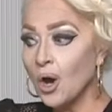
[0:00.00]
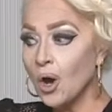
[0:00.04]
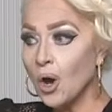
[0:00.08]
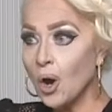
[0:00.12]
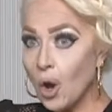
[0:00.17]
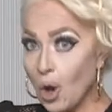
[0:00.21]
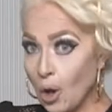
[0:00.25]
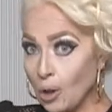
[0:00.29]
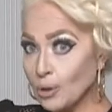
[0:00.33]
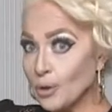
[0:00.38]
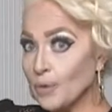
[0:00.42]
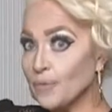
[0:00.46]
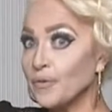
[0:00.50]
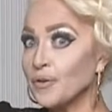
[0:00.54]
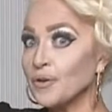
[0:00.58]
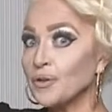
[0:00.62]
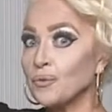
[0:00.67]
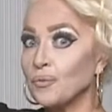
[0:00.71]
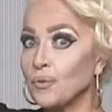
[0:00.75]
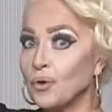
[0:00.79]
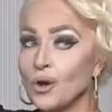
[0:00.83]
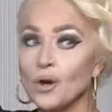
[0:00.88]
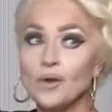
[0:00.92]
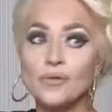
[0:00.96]
all over the
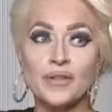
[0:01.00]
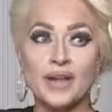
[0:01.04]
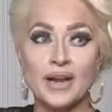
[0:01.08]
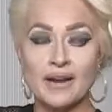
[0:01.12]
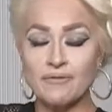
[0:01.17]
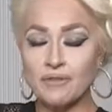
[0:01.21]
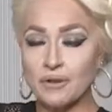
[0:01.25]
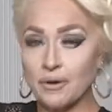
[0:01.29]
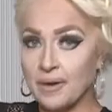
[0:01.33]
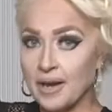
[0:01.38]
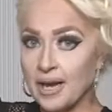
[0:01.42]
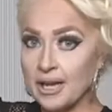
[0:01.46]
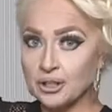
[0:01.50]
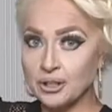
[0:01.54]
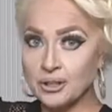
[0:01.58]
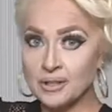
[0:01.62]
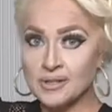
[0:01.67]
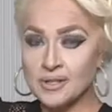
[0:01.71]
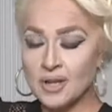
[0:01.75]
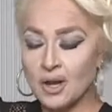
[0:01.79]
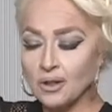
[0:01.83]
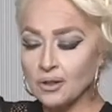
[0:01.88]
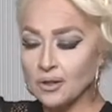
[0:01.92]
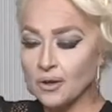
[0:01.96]
world, they have
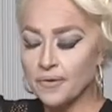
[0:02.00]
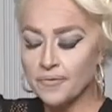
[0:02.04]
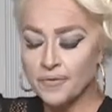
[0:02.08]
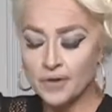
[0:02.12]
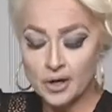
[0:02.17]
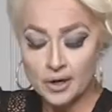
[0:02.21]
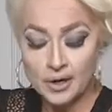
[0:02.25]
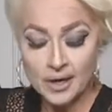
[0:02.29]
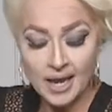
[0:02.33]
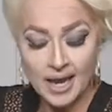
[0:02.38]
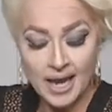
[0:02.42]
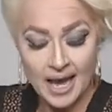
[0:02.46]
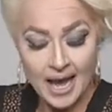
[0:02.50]
locations all over,